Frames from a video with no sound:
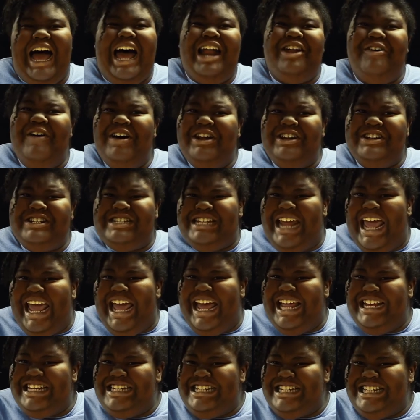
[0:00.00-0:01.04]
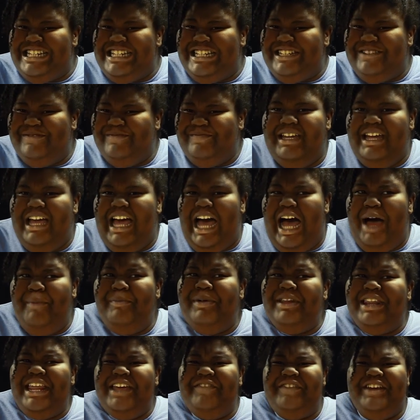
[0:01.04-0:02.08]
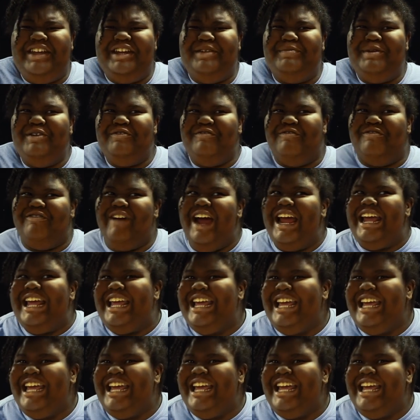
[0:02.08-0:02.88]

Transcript: I don't understand. I'm believing it to be right